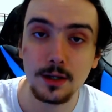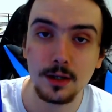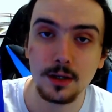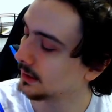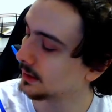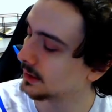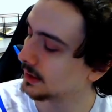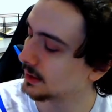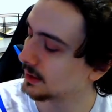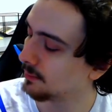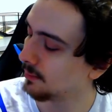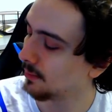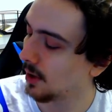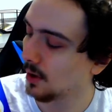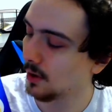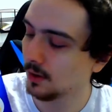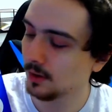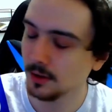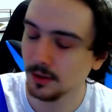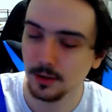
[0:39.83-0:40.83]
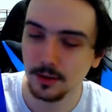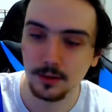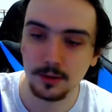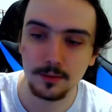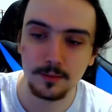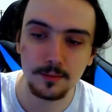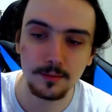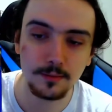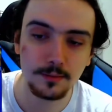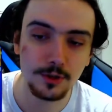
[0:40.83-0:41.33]
small
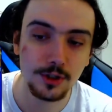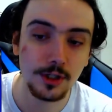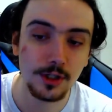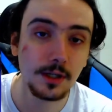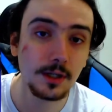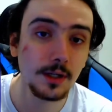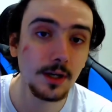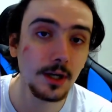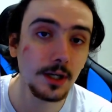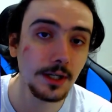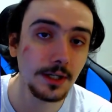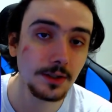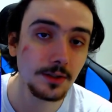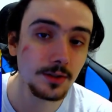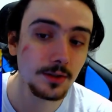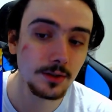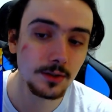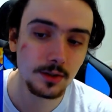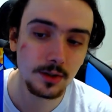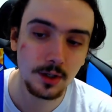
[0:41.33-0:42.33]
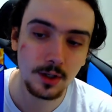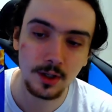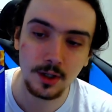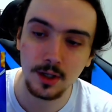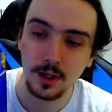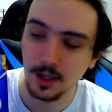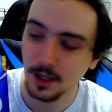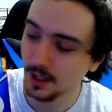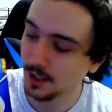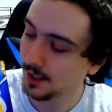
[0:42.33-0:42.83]
chicken nuggets,
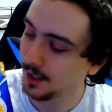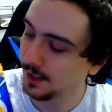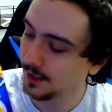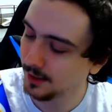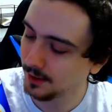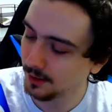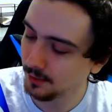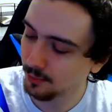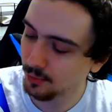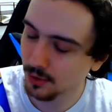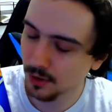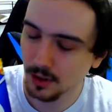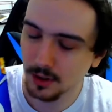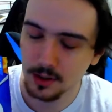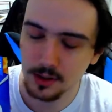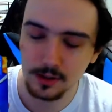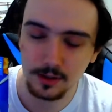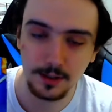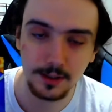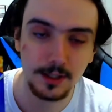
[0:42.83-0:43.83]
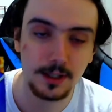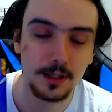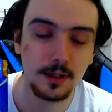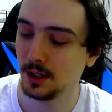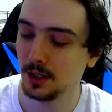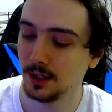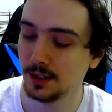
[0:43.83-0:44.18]
and broccoli.